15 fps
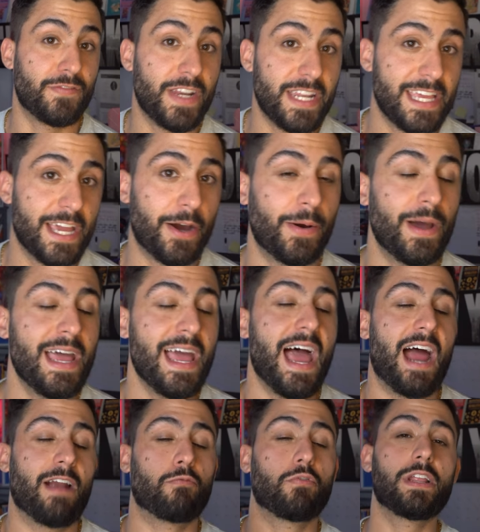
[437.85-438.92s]
video.
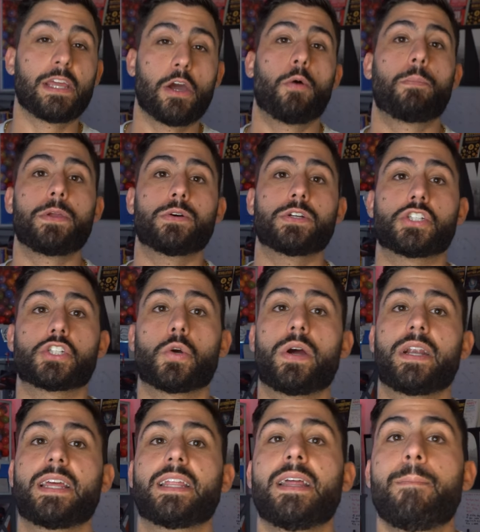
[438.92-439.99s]
I really hope you
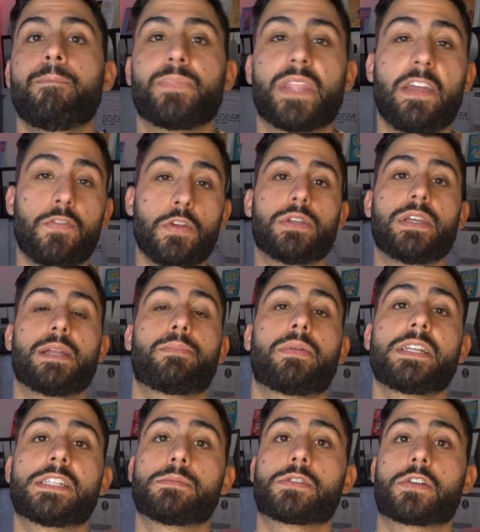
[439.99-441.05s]
enjoyed it. If you did,
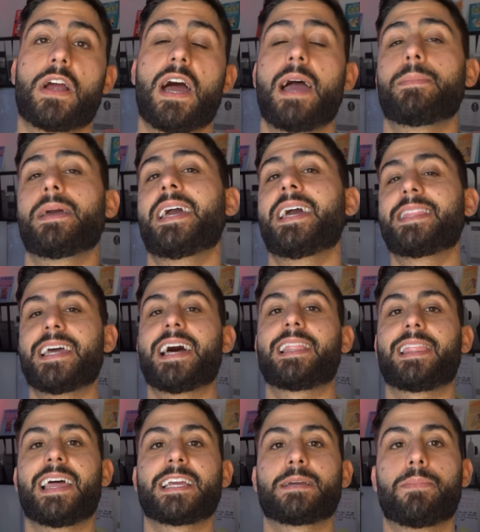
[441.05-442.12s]
please subscribe, hit
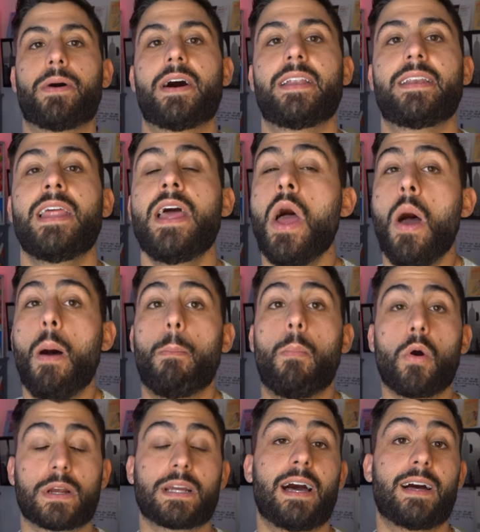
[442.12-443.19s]
that like button.
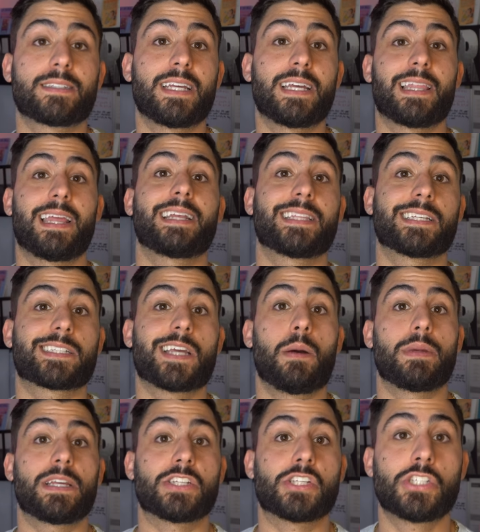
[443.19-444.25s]
More content like this
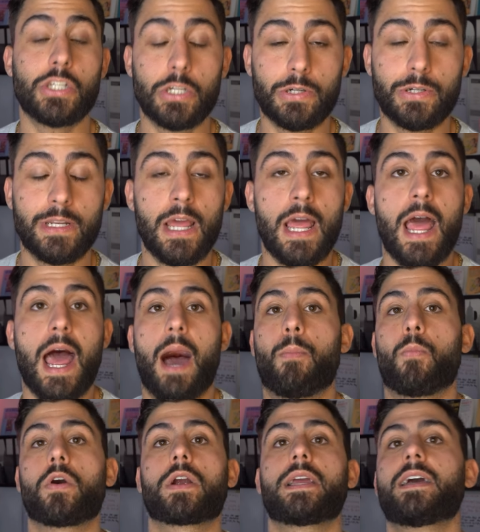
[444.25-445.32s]
coming soon.
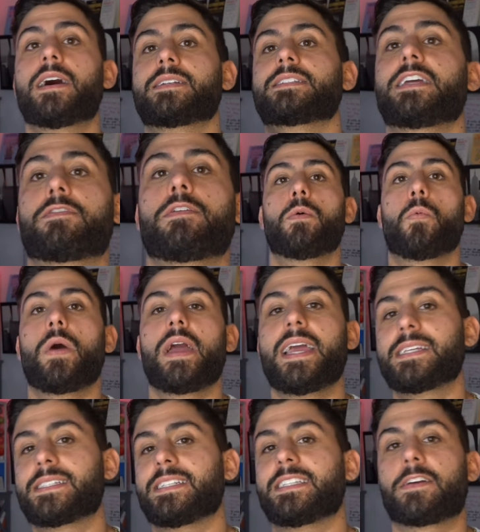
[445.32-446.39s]
I'm working on different
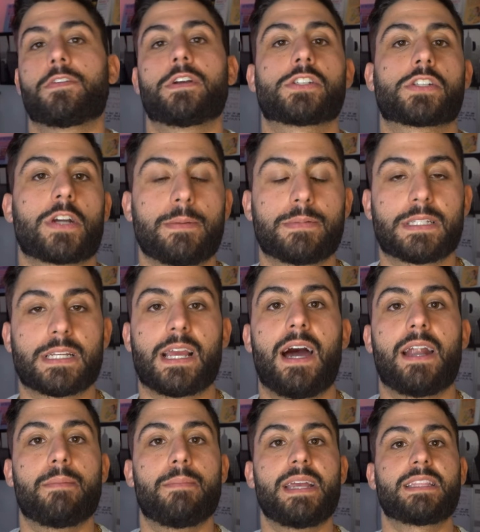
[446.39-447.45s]
ways and different scripts to
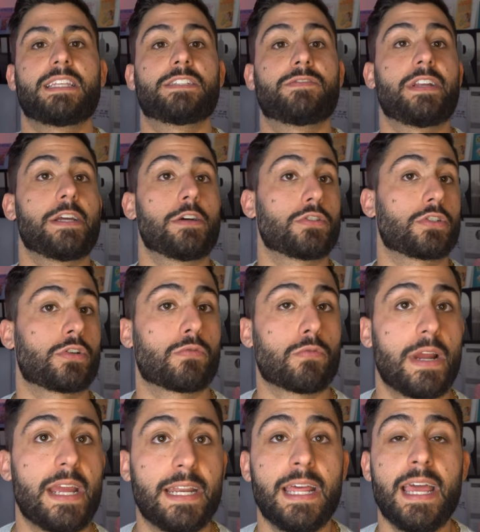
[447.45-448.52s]
kind of make these videos
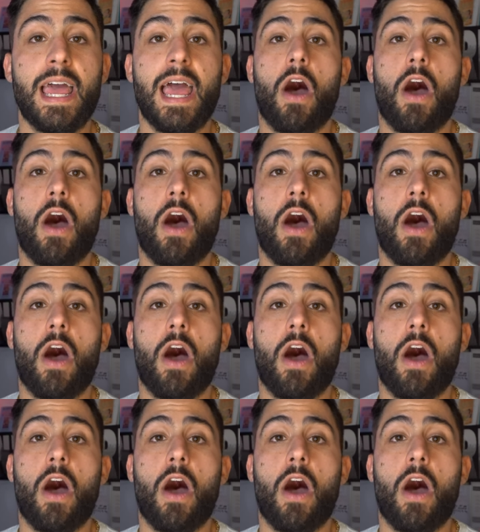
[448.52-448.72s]
great.